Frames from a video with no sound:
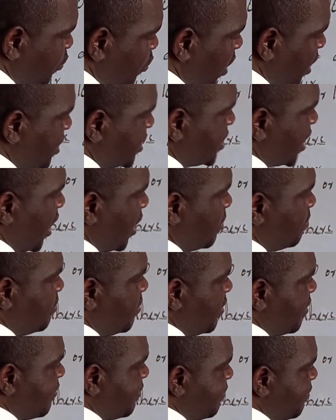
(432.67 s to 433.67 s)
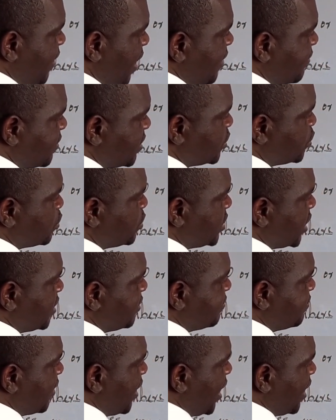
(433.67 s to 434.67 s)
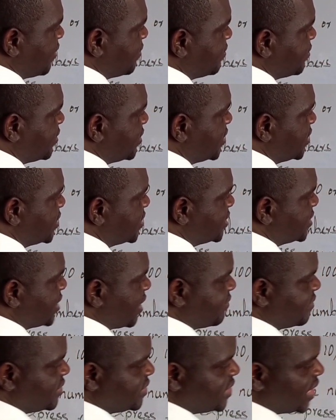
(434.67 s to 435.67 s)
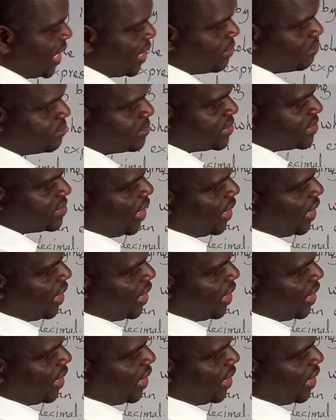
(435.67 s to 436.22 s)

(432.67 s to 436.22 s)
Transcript: 1 time. 5 into 35, 7 times.